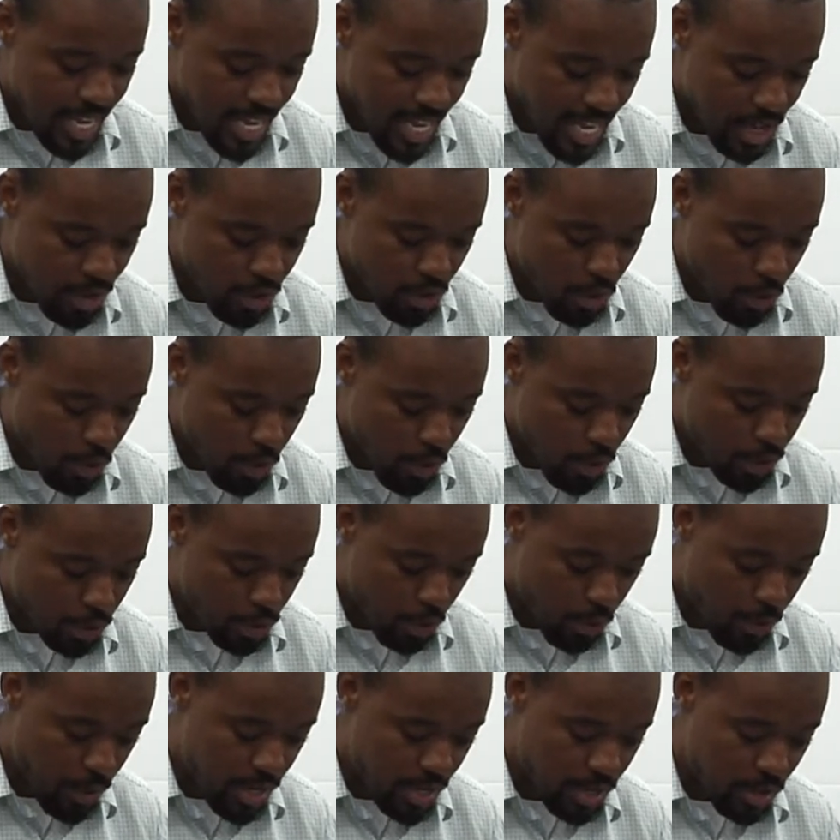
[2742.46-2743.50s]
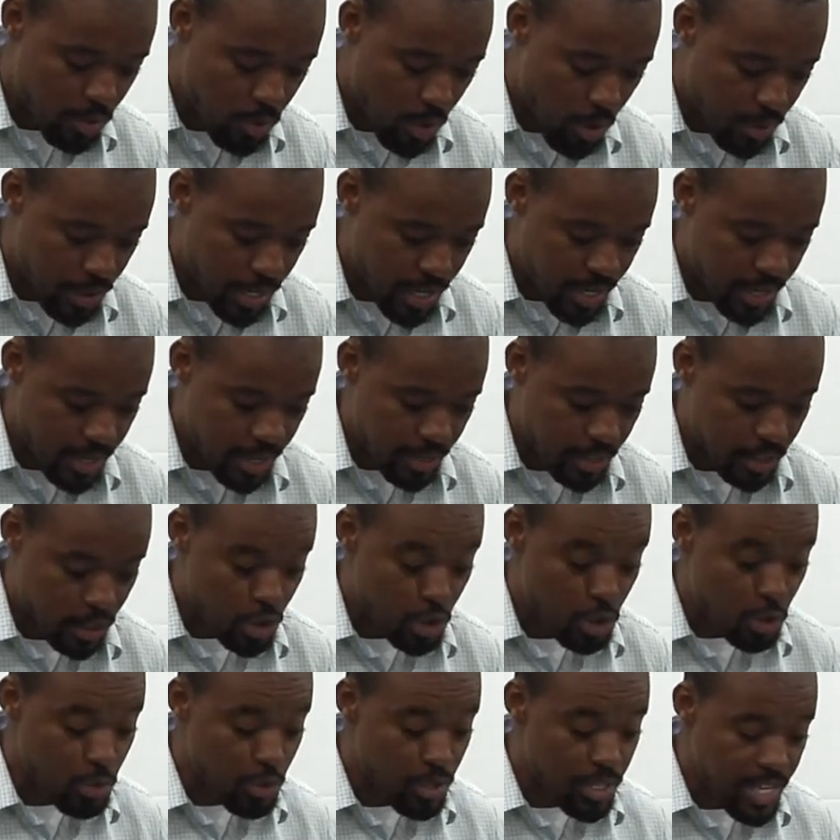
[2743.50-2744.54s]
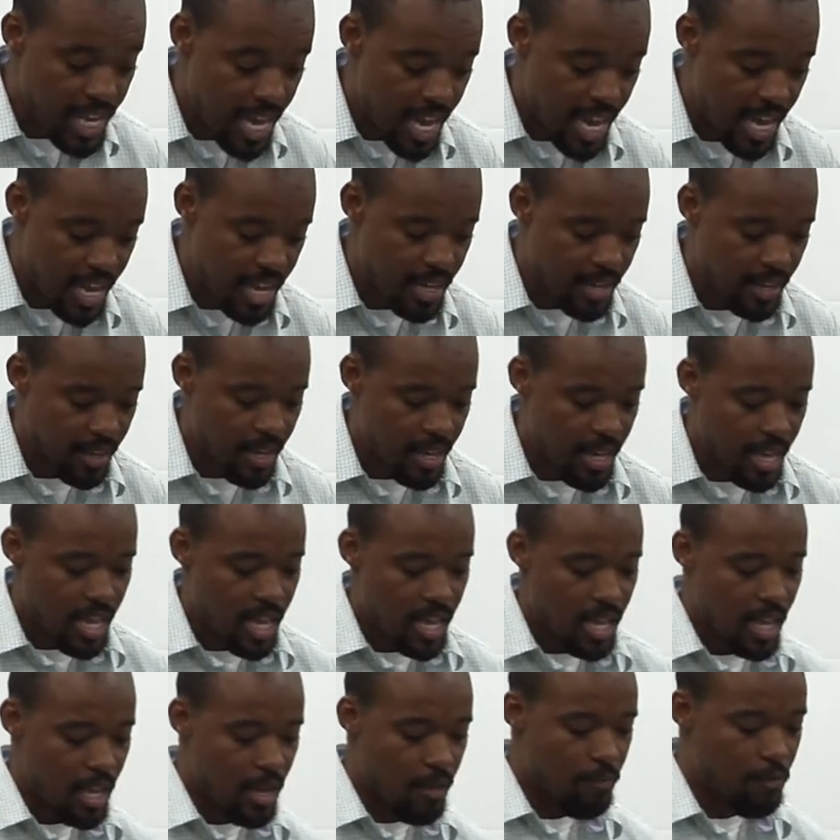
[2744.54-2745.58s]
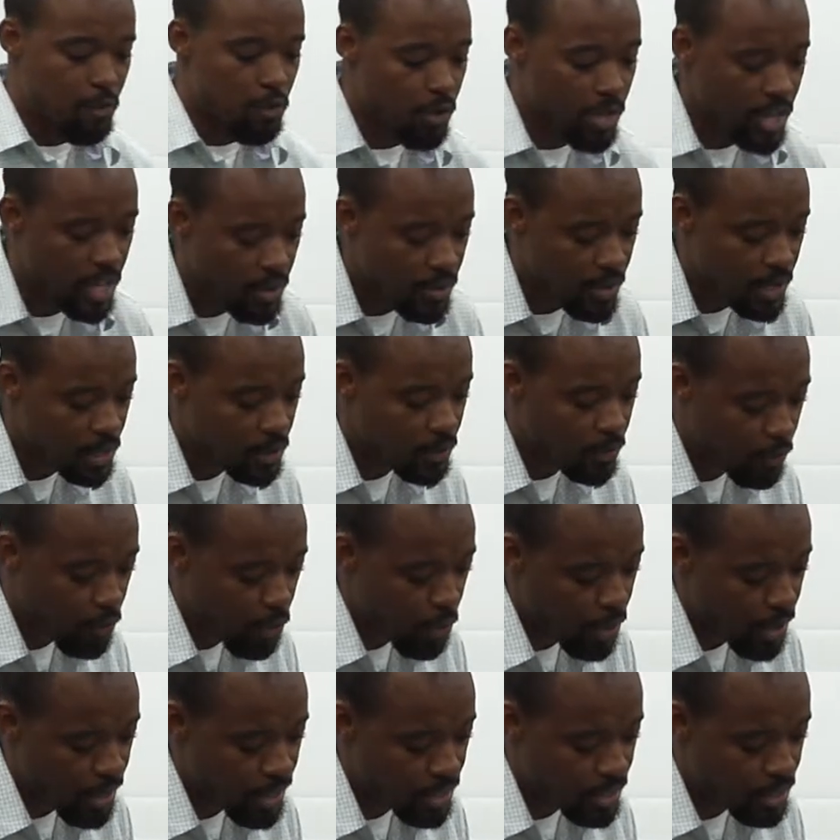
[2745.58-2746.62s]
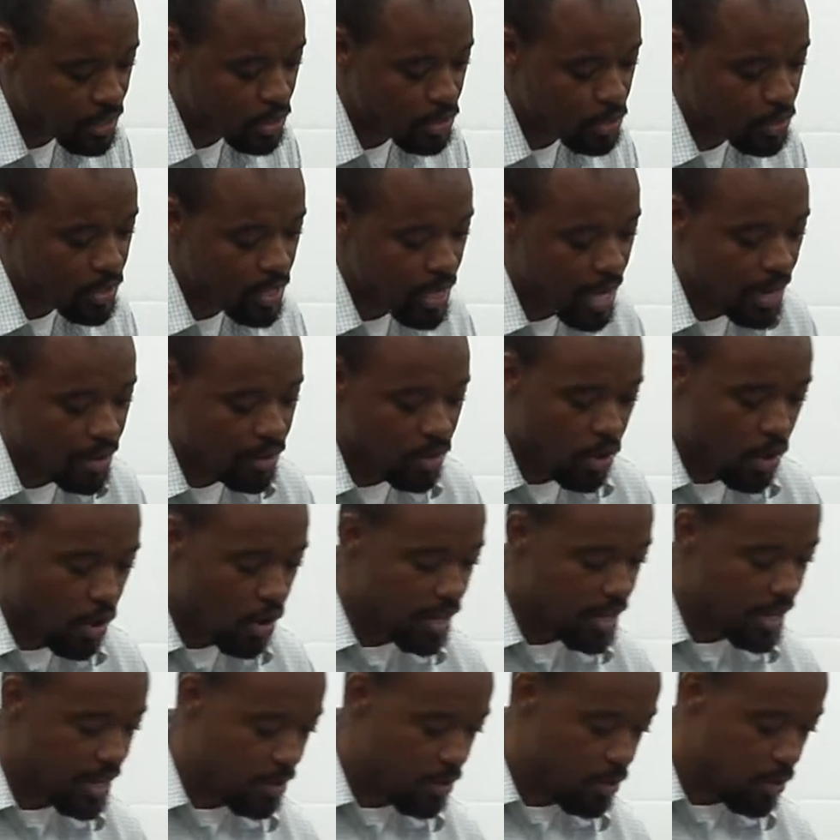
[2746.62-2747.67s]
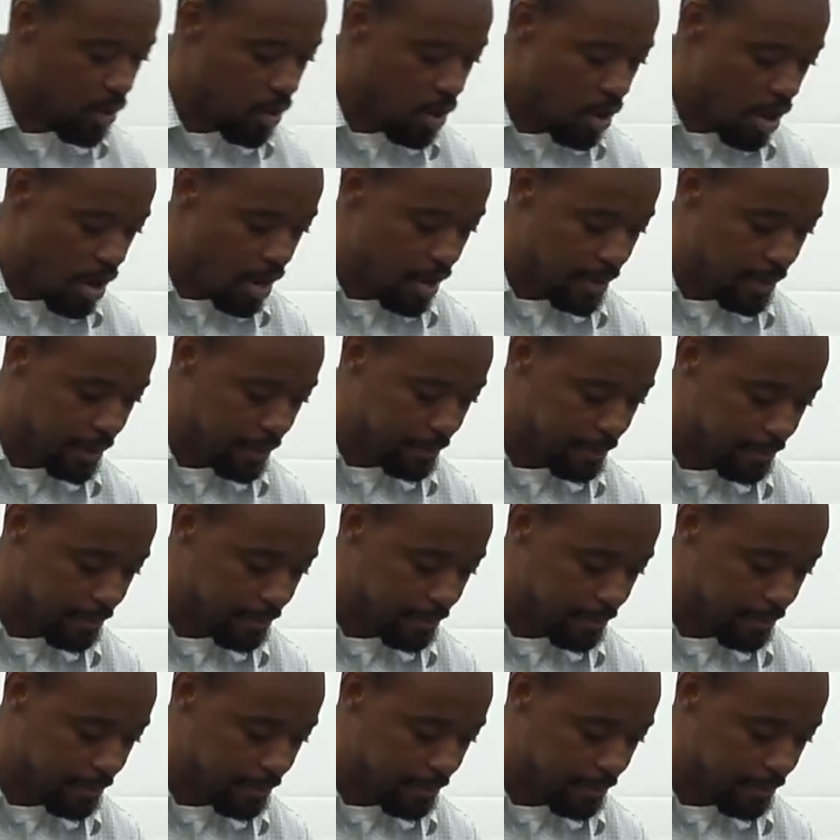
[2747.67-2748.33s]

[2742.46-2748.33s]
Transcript: in the words already quoted, today, if you hear his voice, do not harden your heart.